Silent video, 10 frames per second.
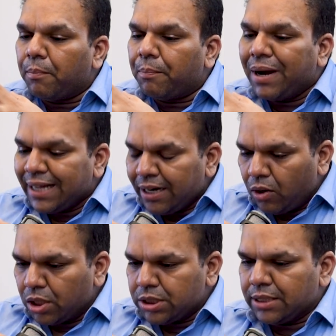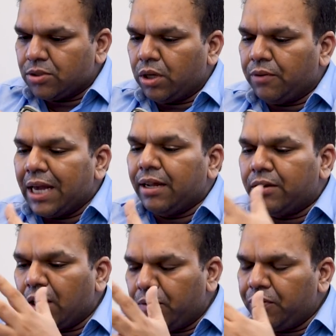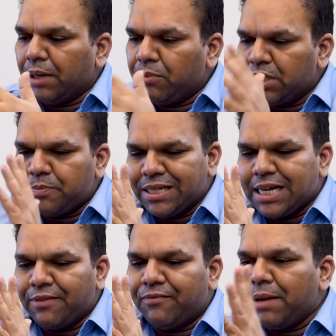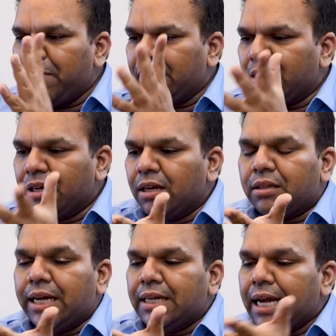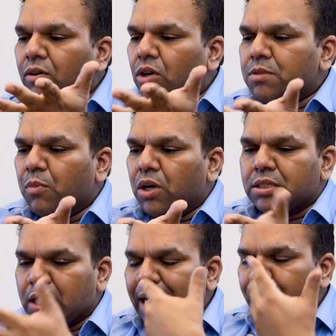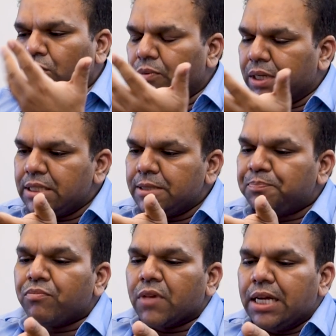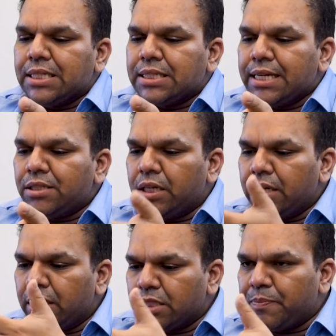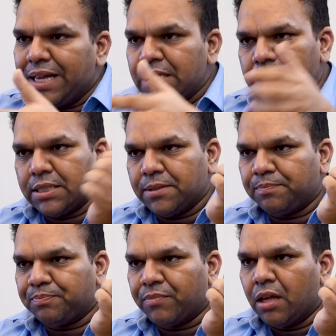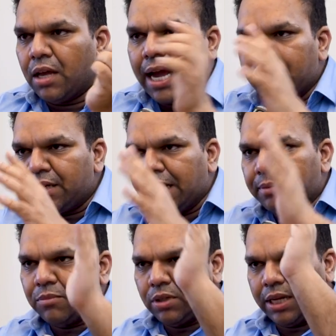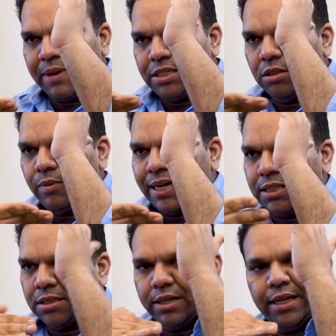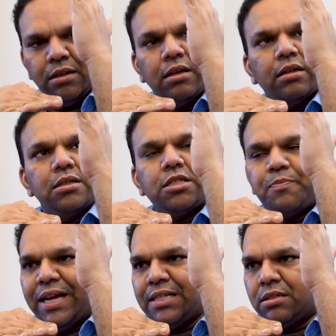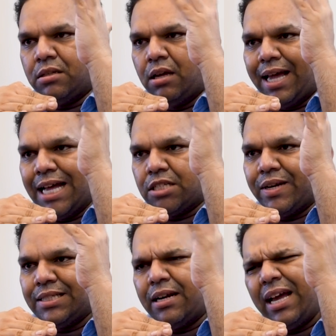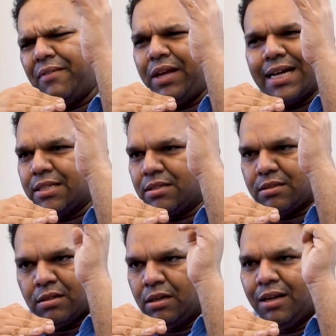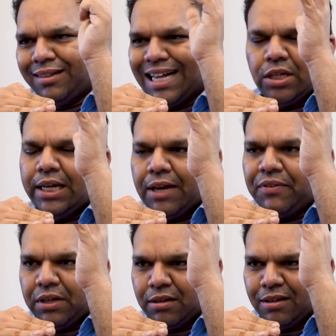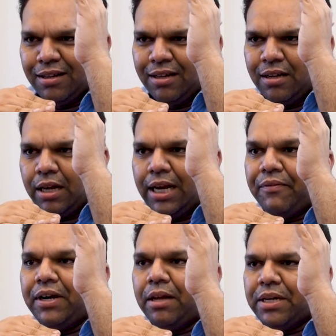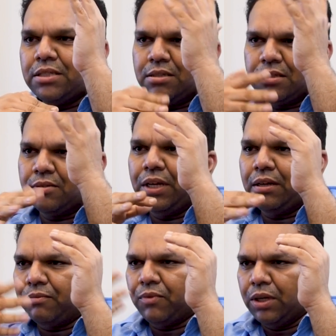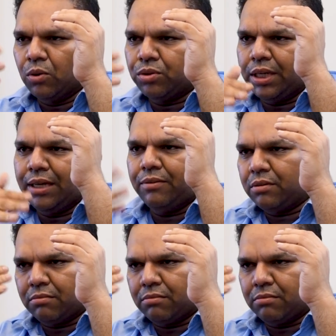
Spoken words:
by that logic, so if, and now if you come to the space-time fabric, the entire cosmos, our universe, is essentially space and time. Imagine two axes, right? This is space, XYZ, every axis, actually 11. 11 dimensions. We know three.